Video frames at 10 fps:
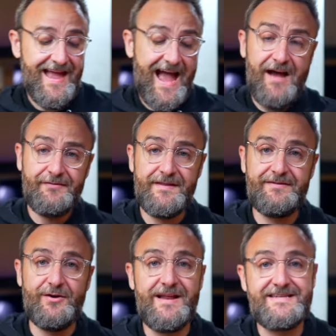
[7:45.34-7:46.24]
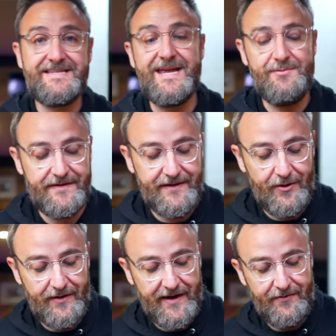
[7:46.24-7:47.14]
After that though, let's stay within the
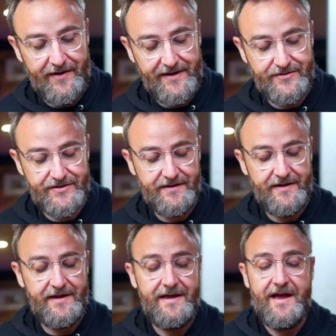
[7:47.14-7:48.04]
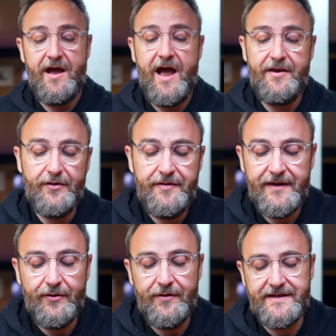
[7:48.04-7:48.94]
Olight range. Another thing
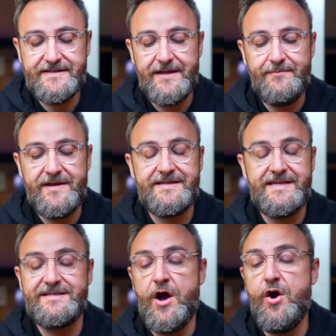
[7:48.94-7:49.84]
Olight sent me is this